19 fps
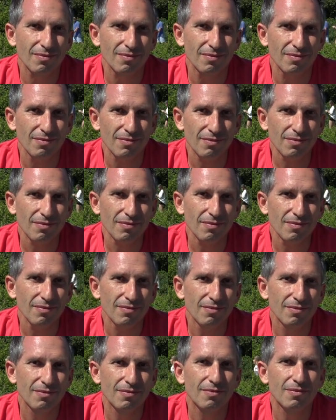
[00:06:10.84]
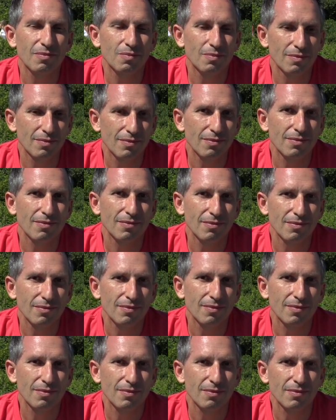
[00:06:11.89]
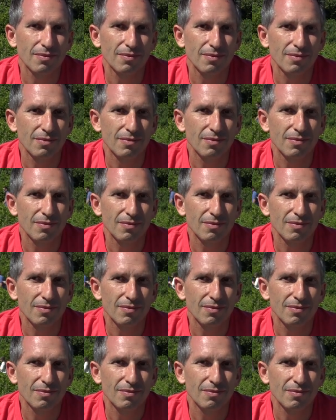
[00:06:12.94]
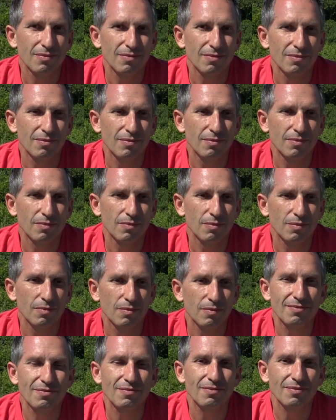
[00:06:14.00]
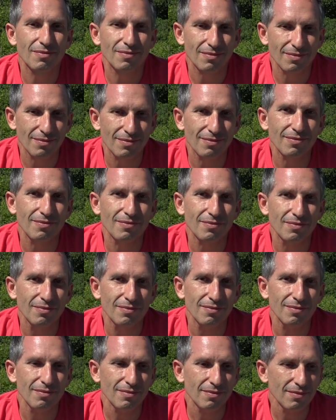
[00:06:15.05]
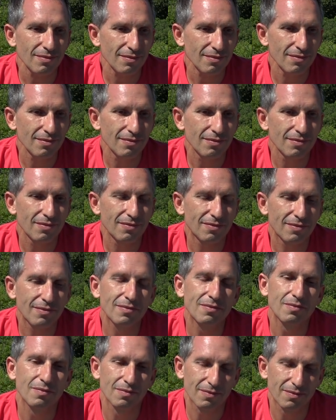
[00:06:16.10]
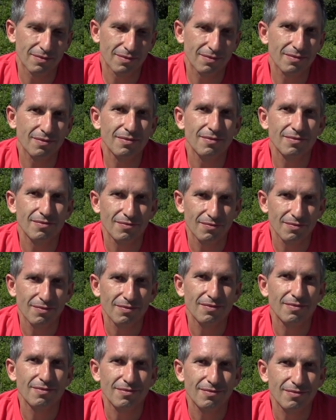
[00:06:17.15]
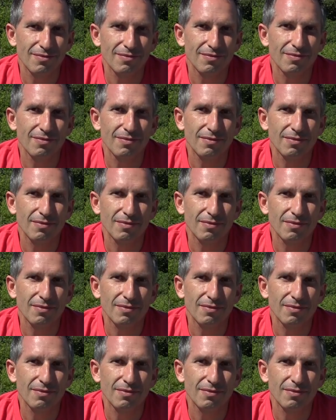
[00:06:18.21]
[no speech]